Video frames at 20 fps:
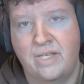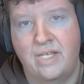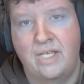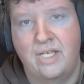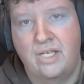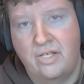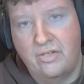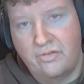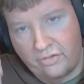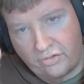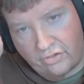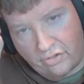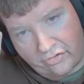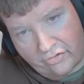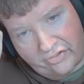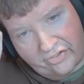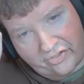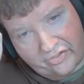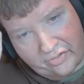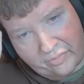The curse
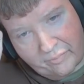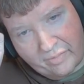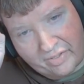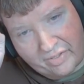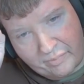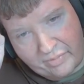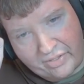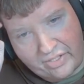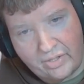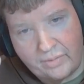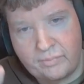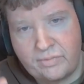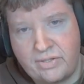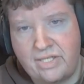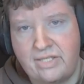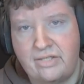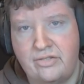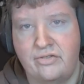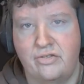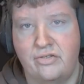system has been
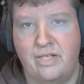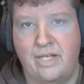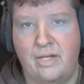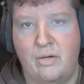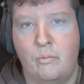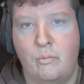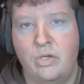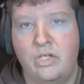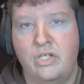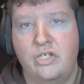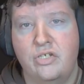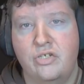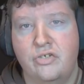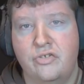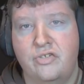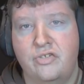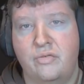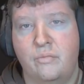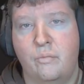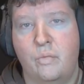updated to allow 1
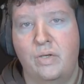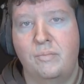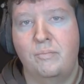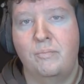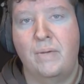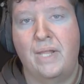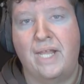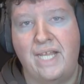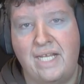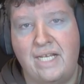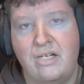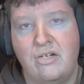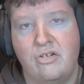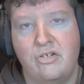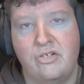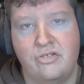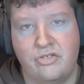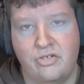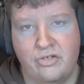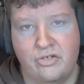curse and 1 bane on a
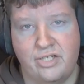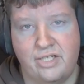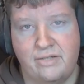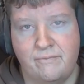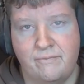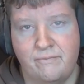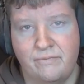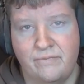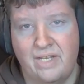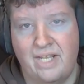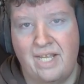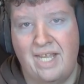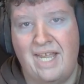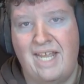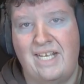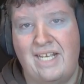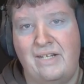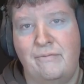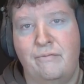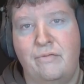target,
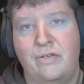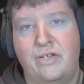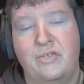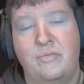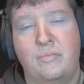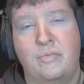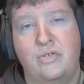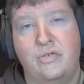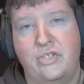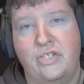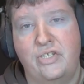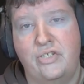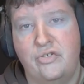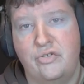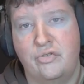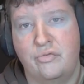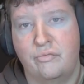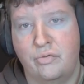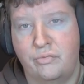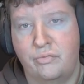adding flexibility to your
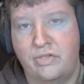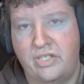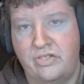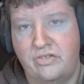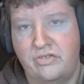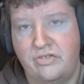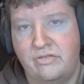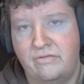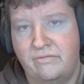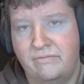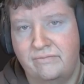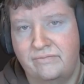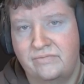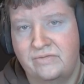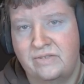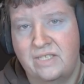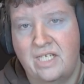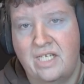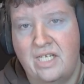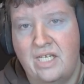rotation.
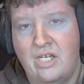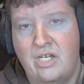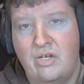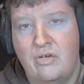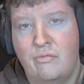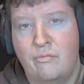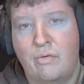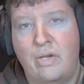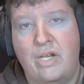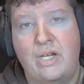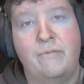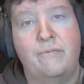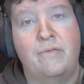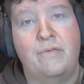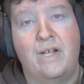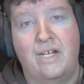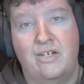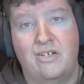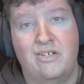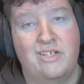Rain of
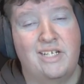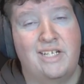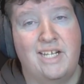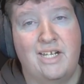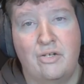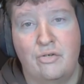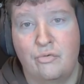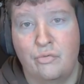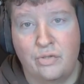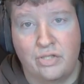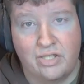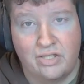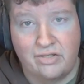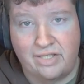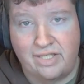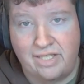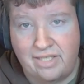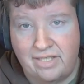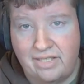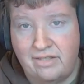Fire can now critically
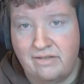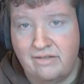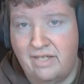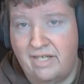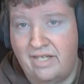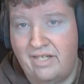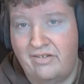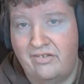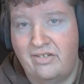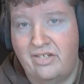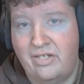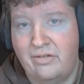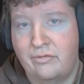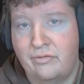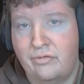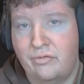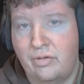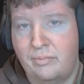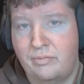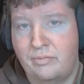hit, and State of
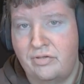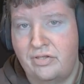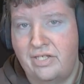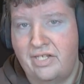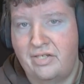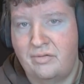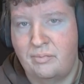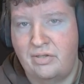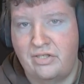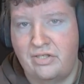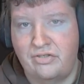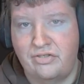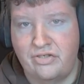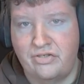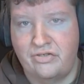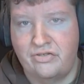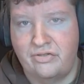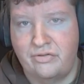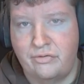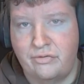Corruption has been
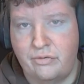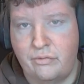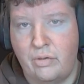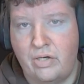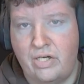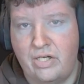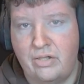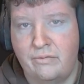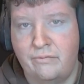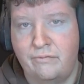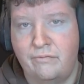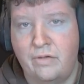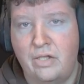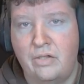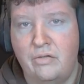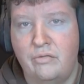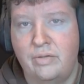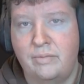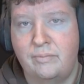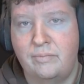adjusted to require
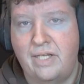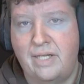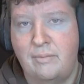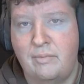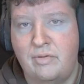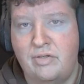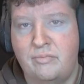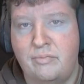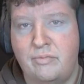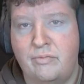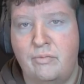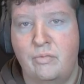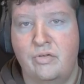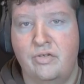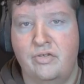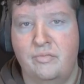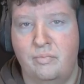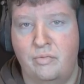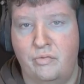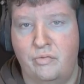follow-up damage before
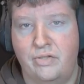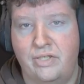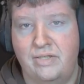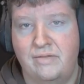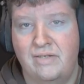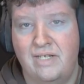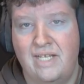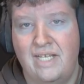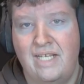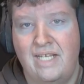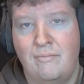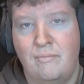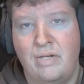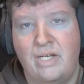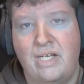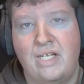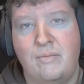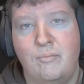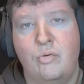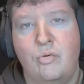exploding,
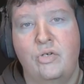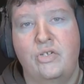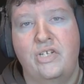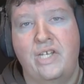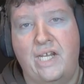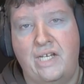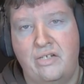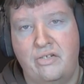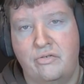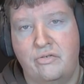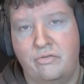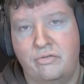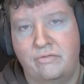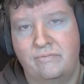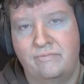making it more tactical.